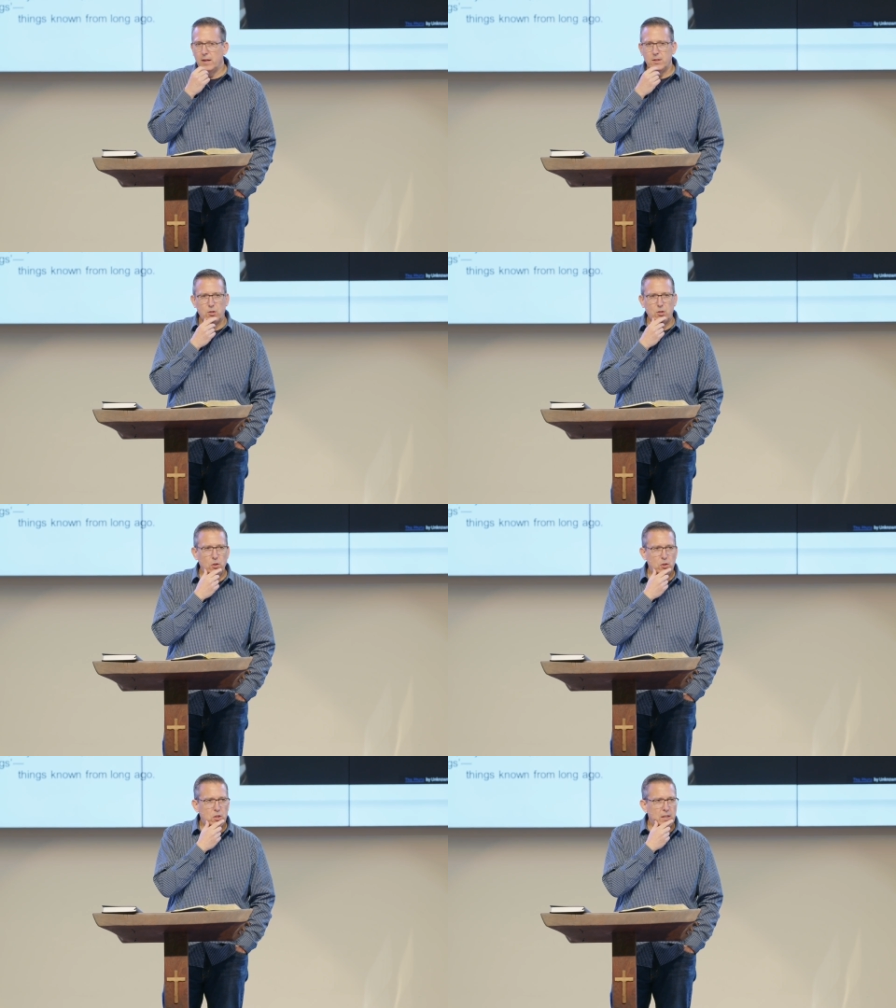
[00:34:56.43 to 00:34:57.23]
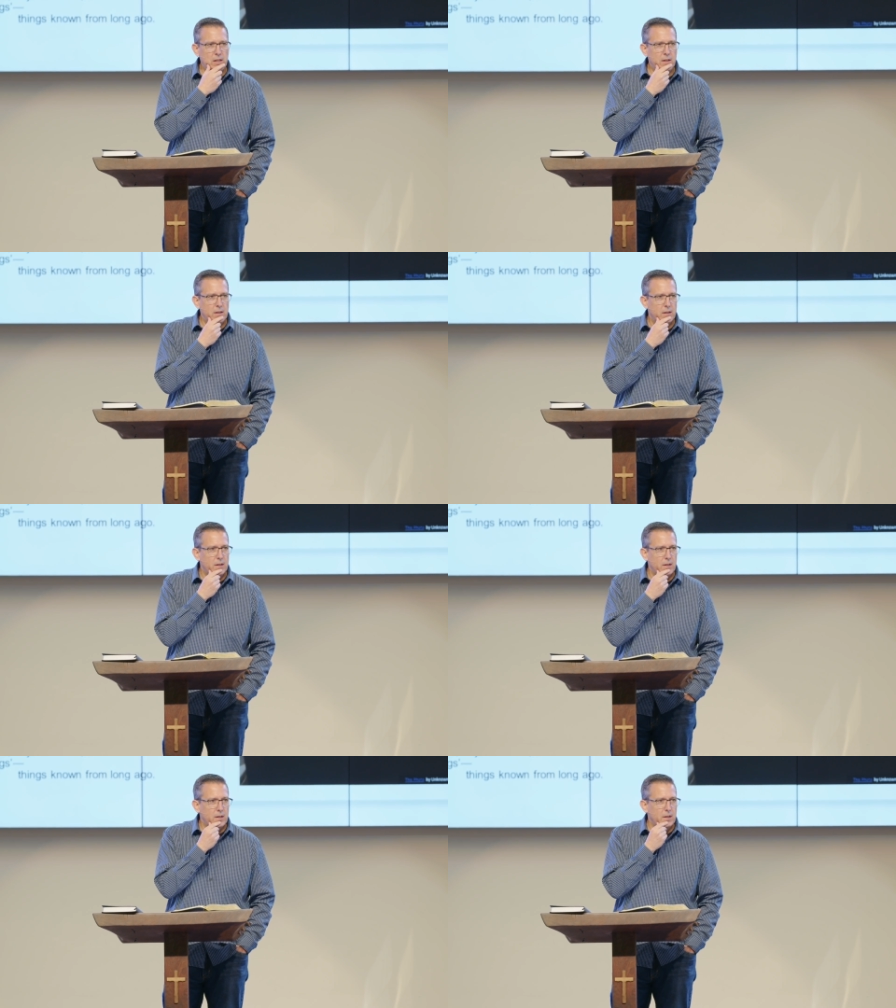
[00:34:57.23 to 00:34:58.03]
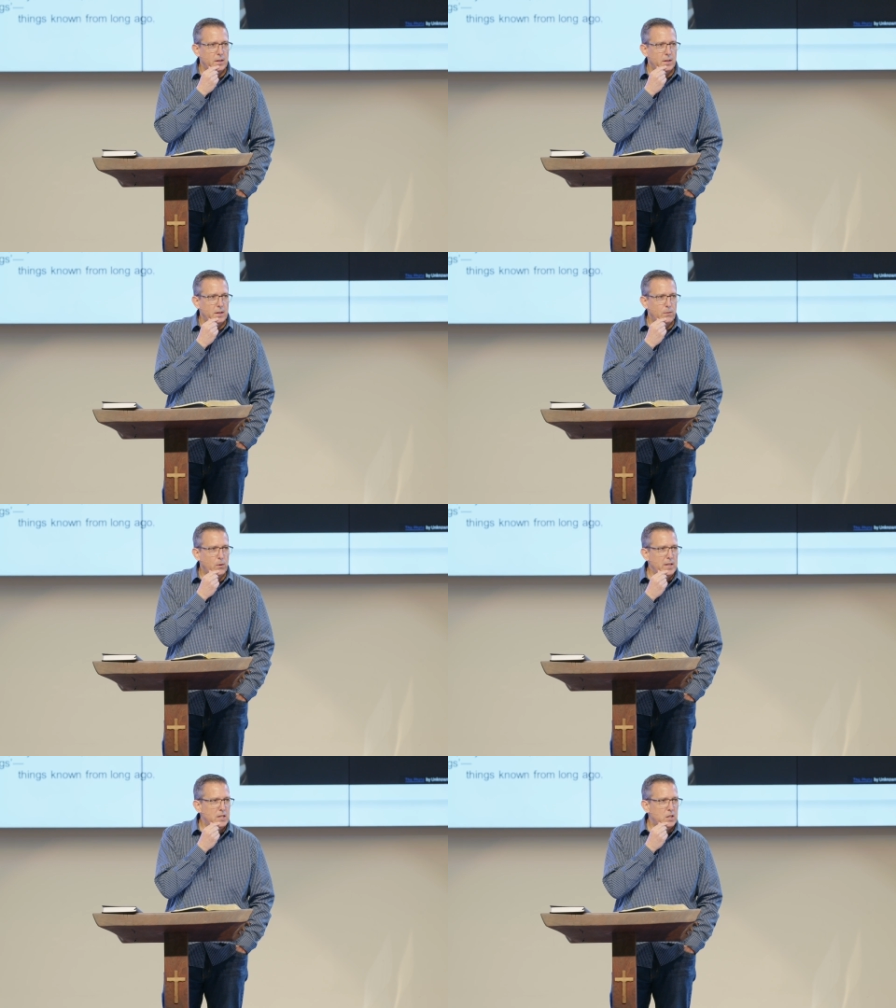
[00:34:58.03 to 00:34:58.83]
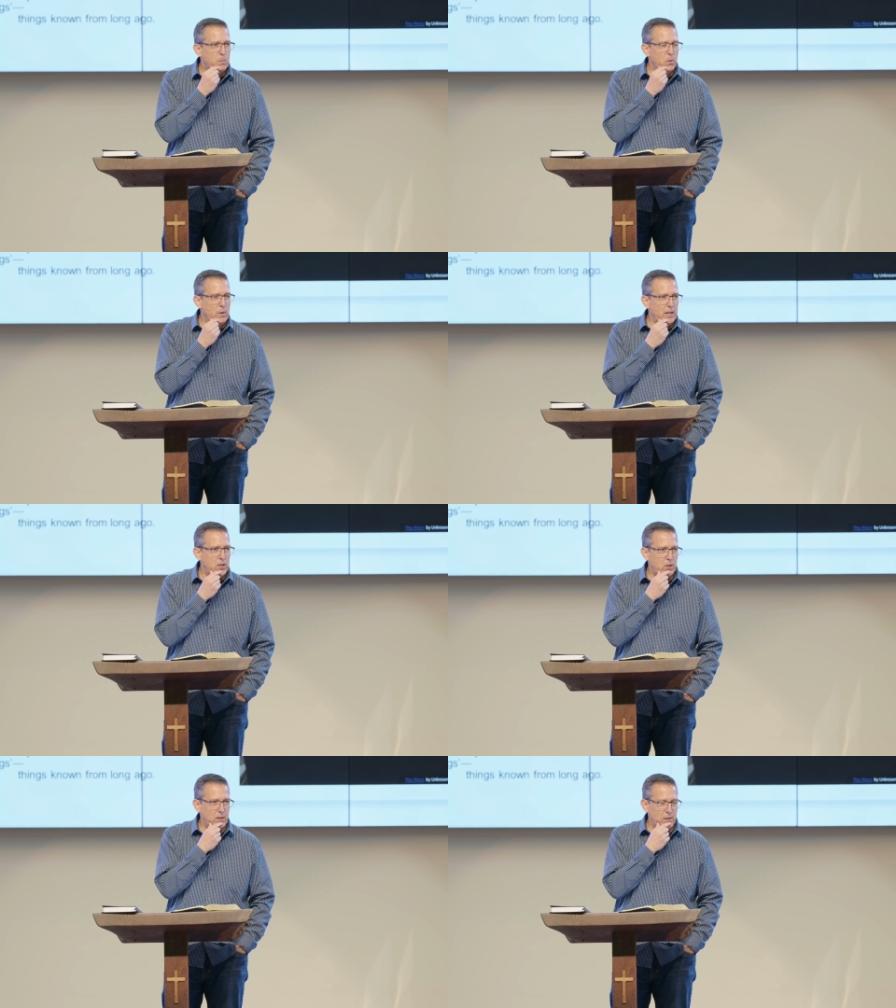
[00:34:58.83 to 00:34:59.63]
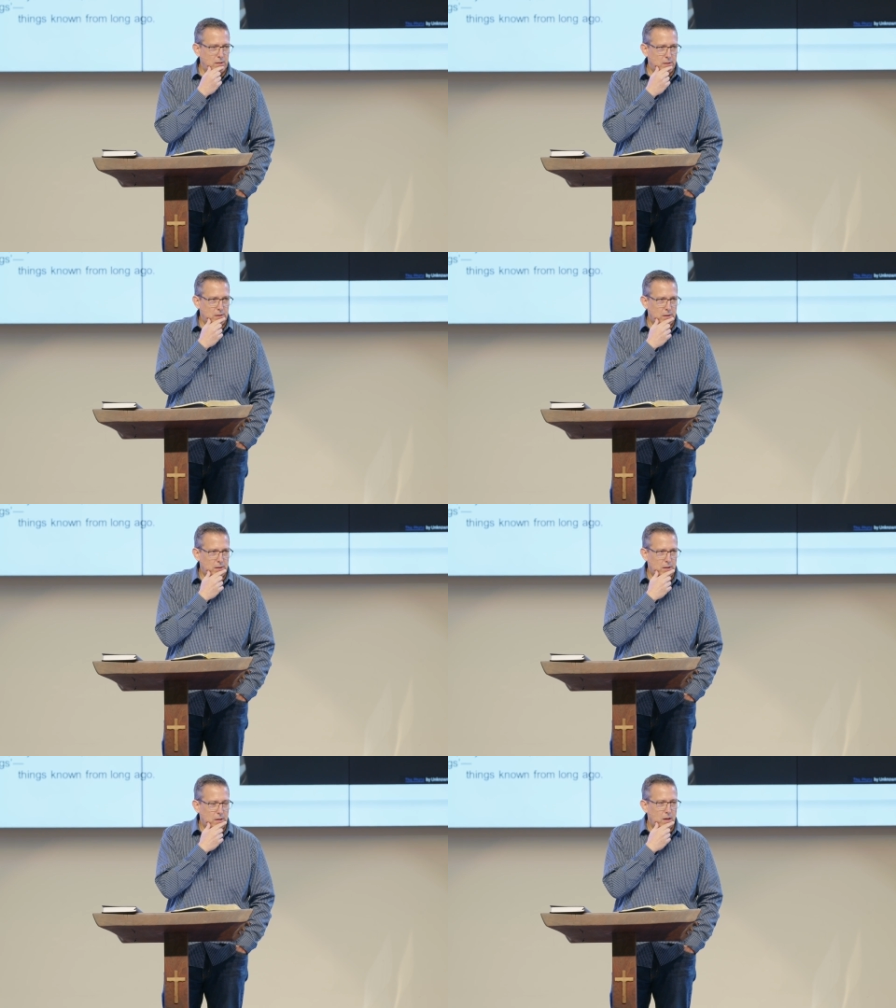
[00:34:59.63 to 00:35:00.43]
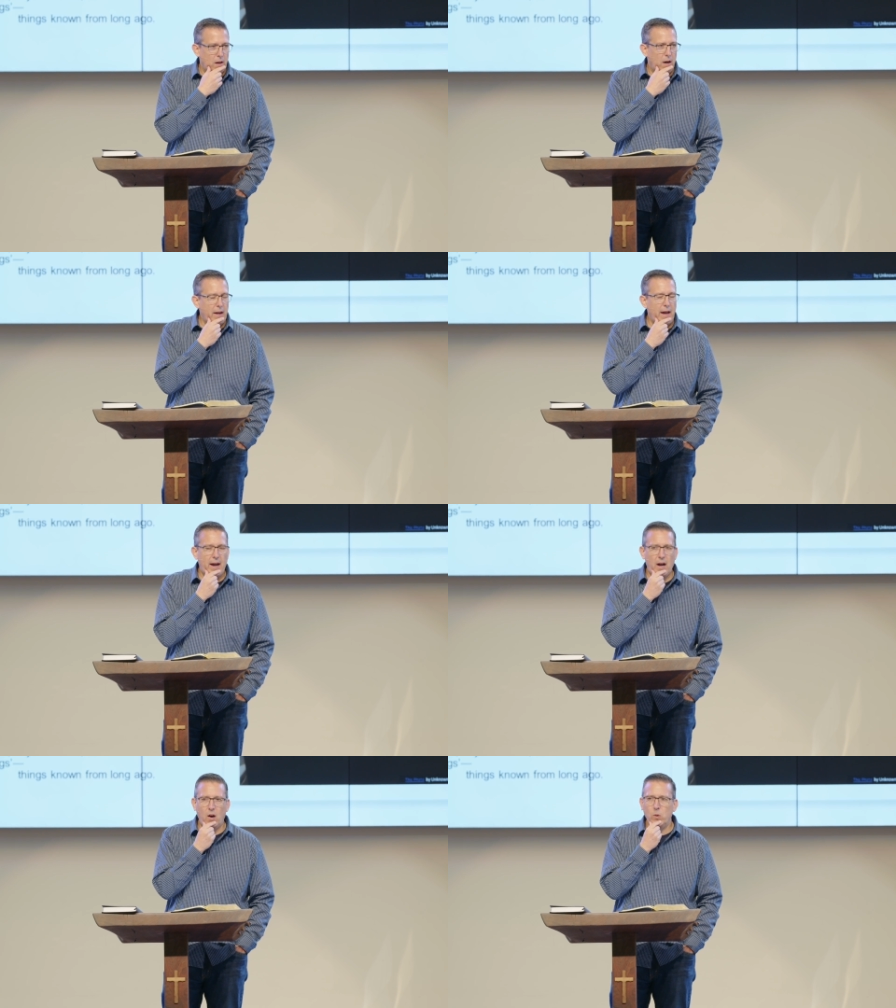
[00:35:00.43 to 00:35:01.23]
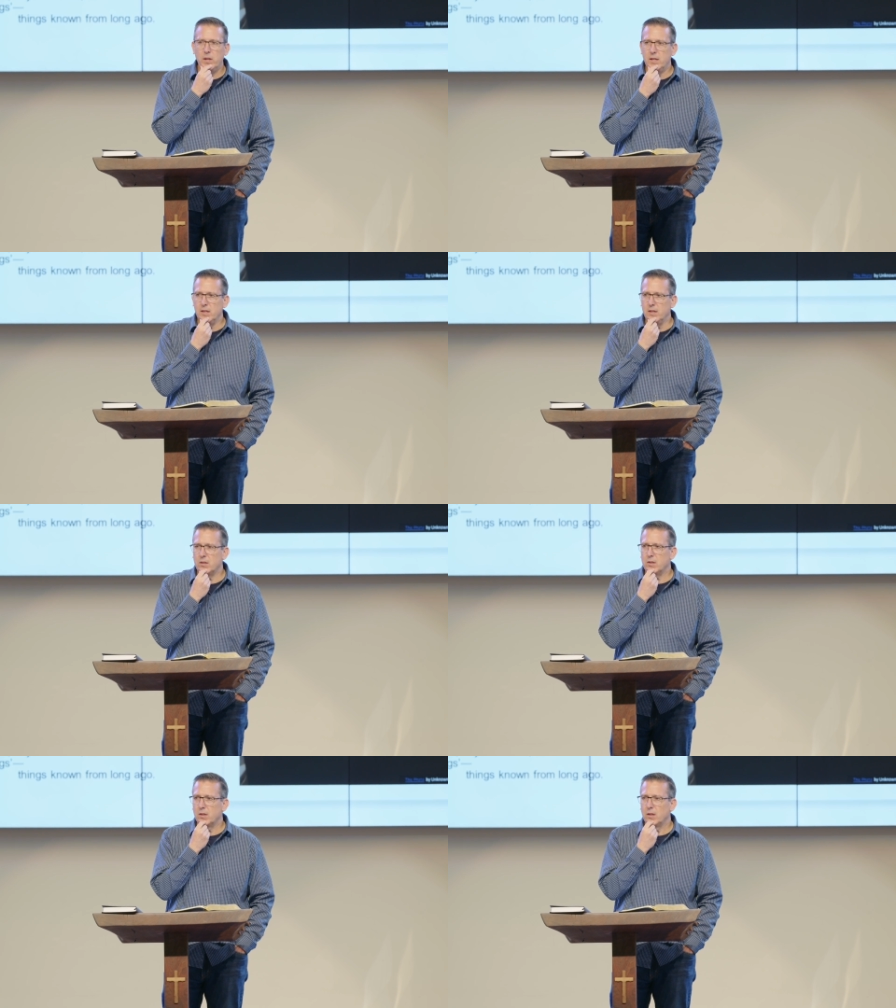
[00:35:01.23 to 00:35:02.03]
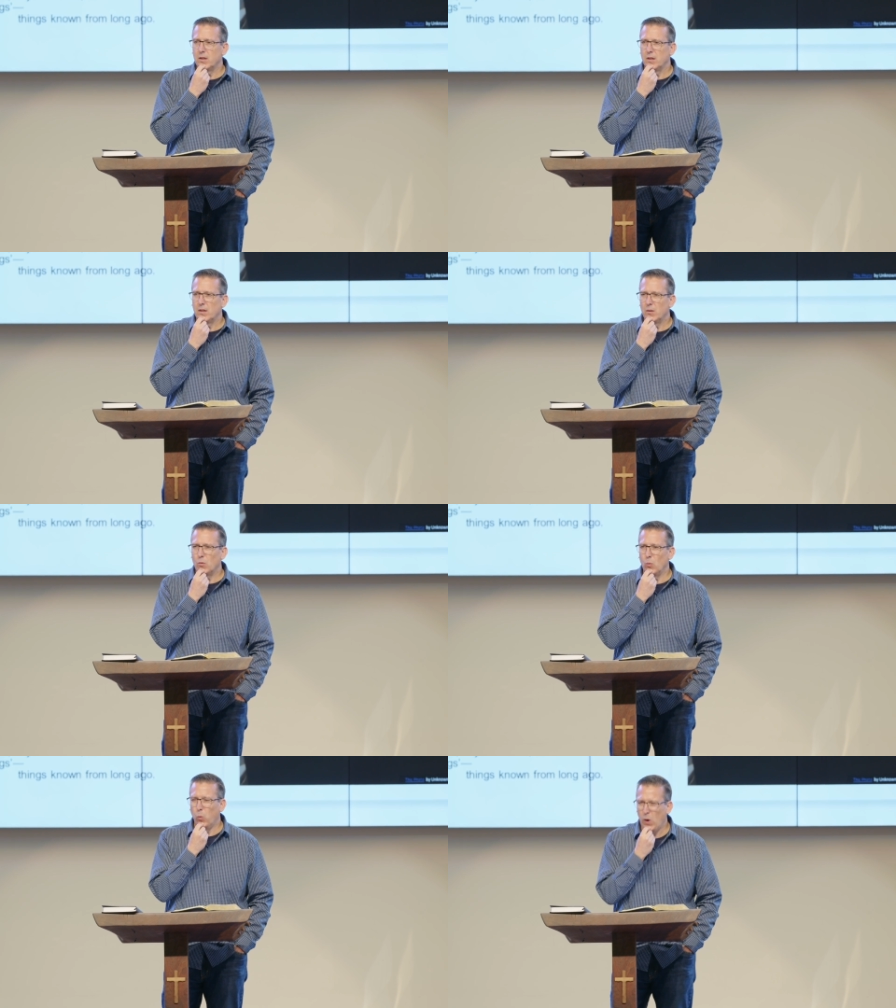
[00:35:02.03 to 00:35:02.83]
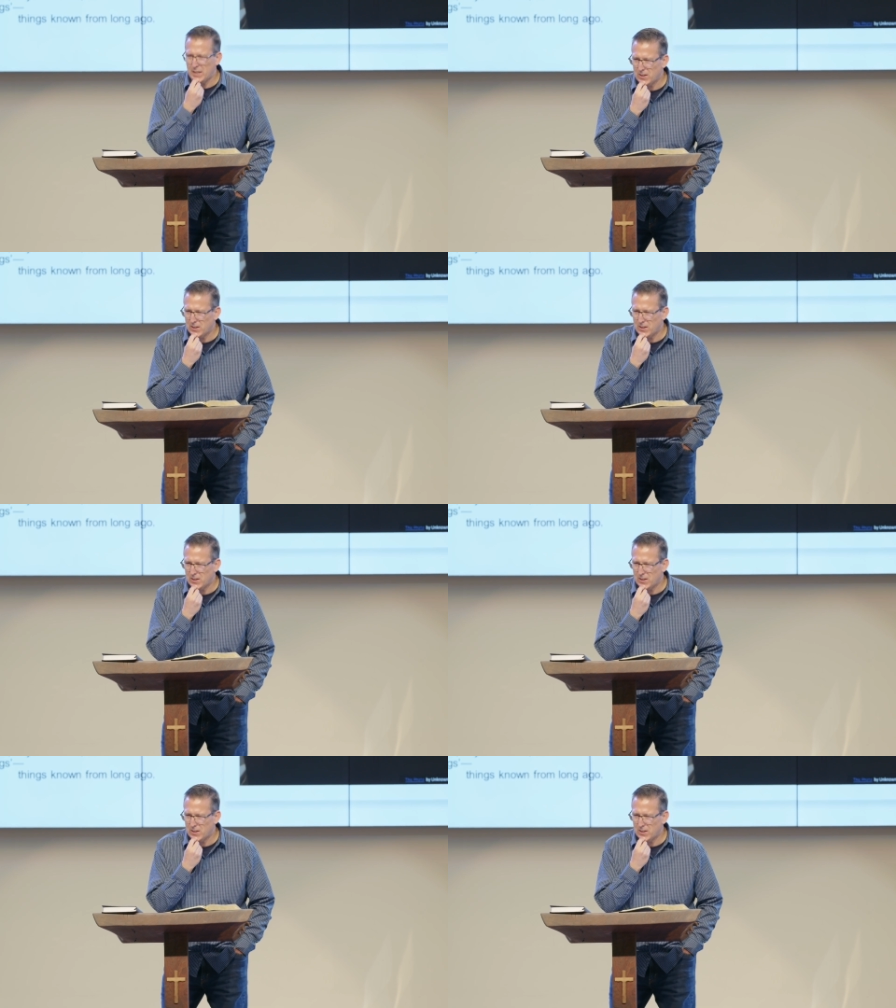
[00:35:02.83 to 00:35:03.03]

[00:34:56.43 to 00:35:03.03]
searching for inspiration on how it is, what's